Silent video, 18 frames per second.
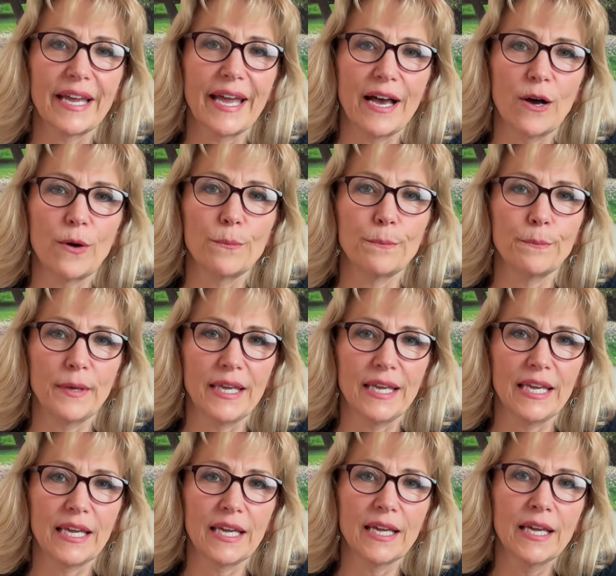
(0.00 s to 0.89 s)
help
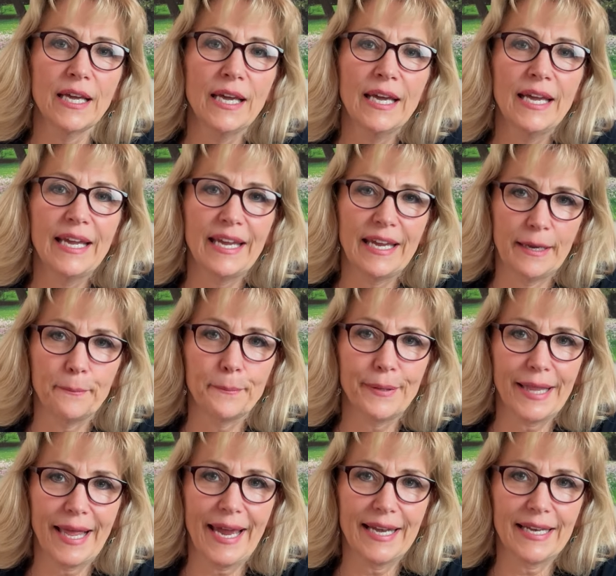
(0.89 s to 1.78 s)
me in
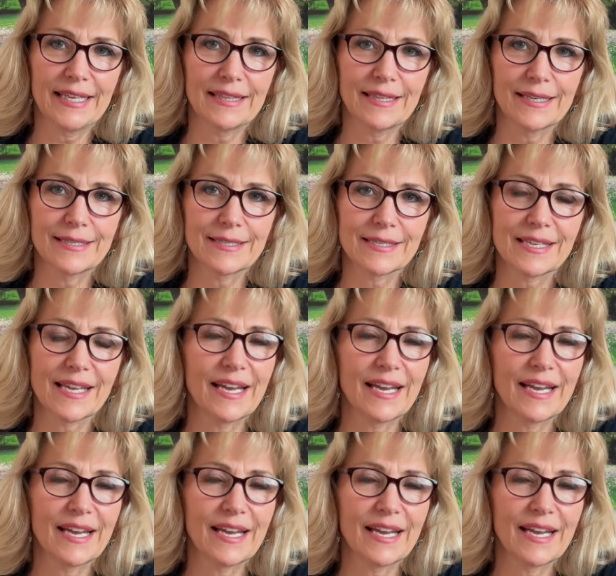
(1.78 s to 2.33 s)
planning this.